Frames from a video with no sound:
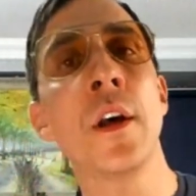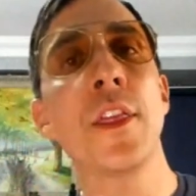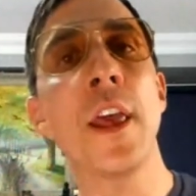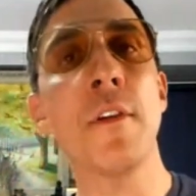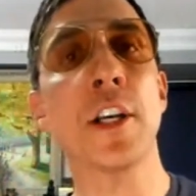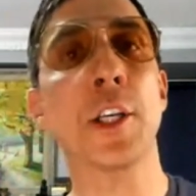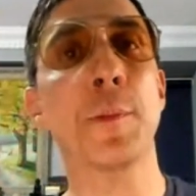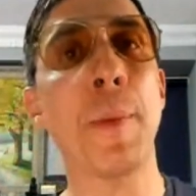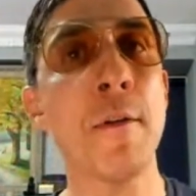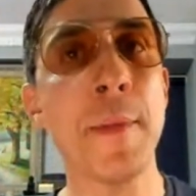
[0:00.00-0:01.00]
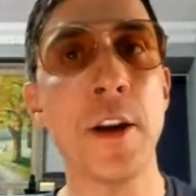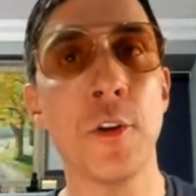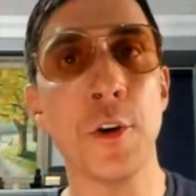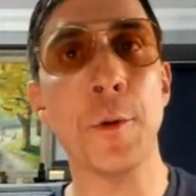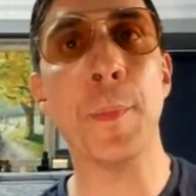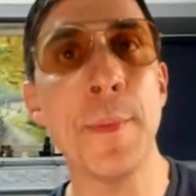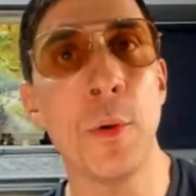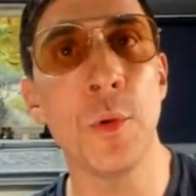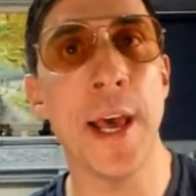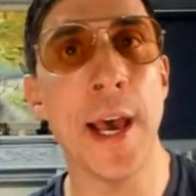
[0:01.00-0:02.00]
They're experimenting on the
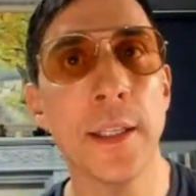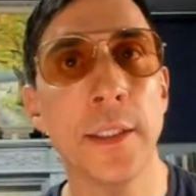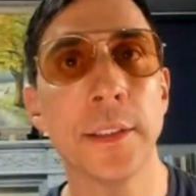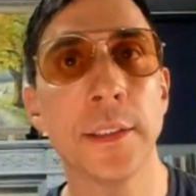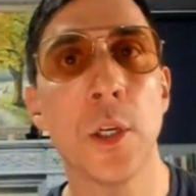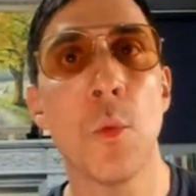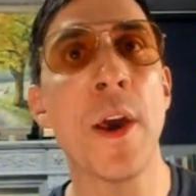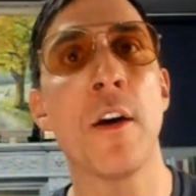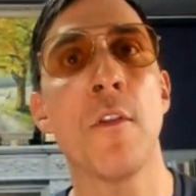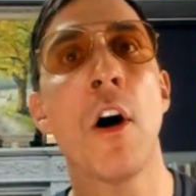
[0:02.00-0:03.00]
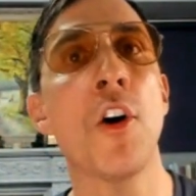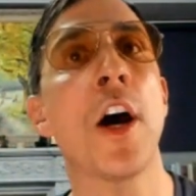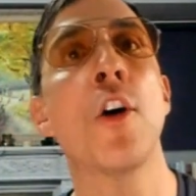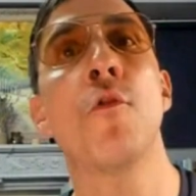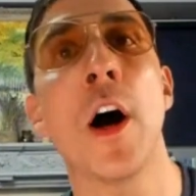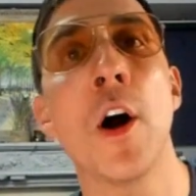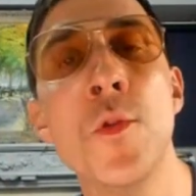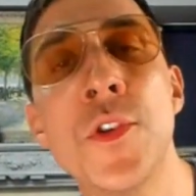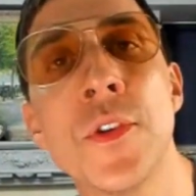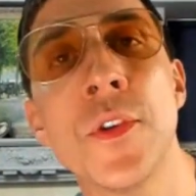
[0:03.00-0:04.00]
people there where there are no
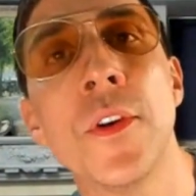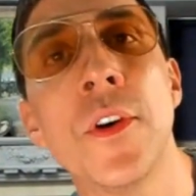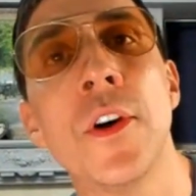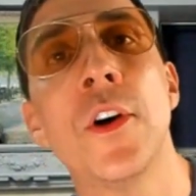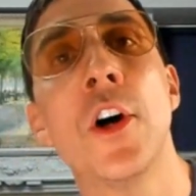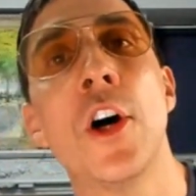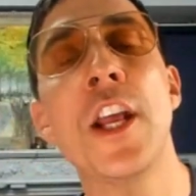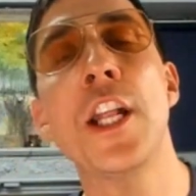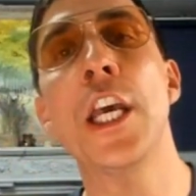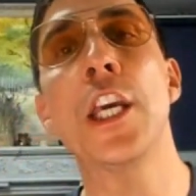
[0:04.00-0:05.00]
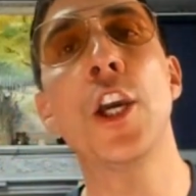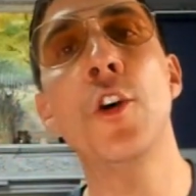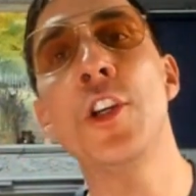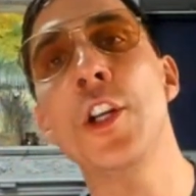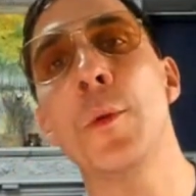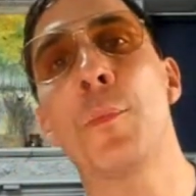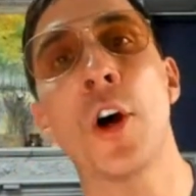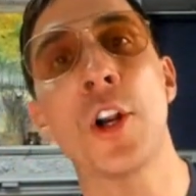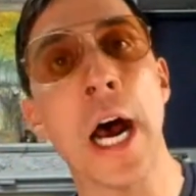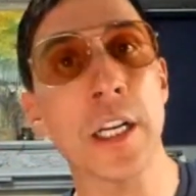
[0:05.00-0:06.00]
roads. And then they're using the
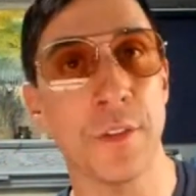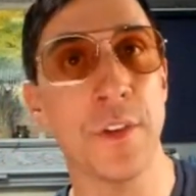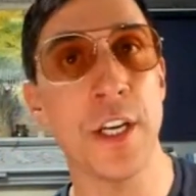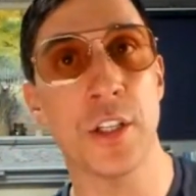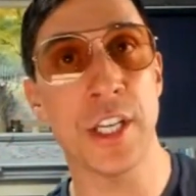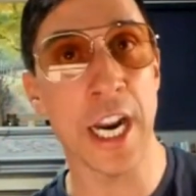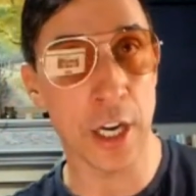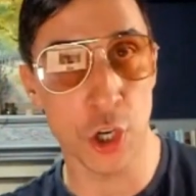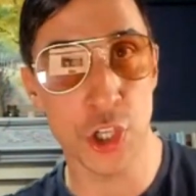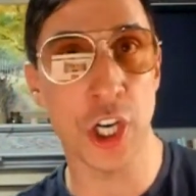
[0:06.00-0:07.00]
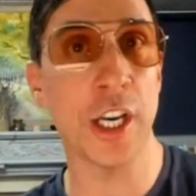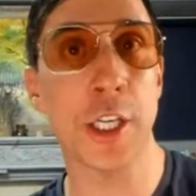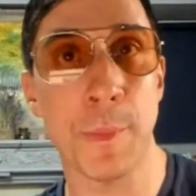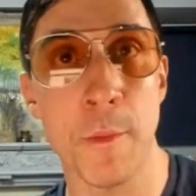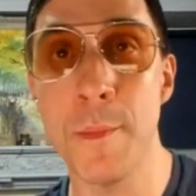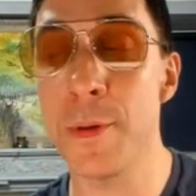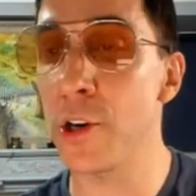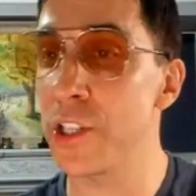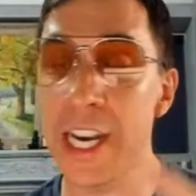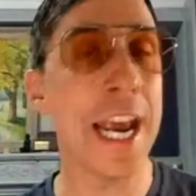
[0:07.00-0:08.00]
product of this technological experiment,
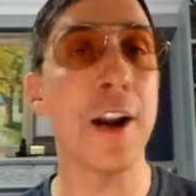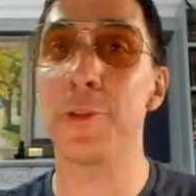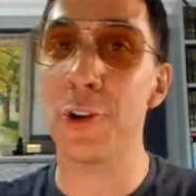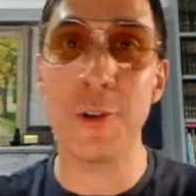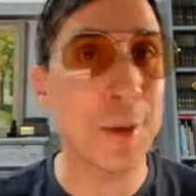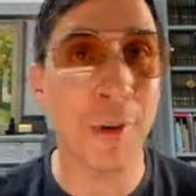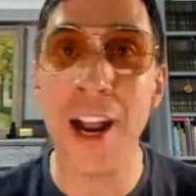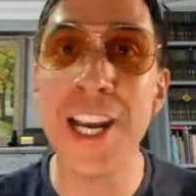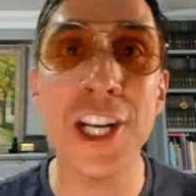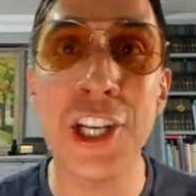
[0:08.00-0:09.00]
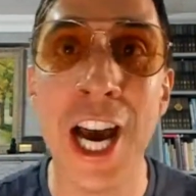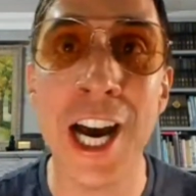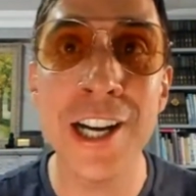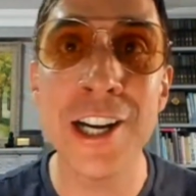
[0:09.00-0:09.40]
because, again, I'm sorry to break it to you.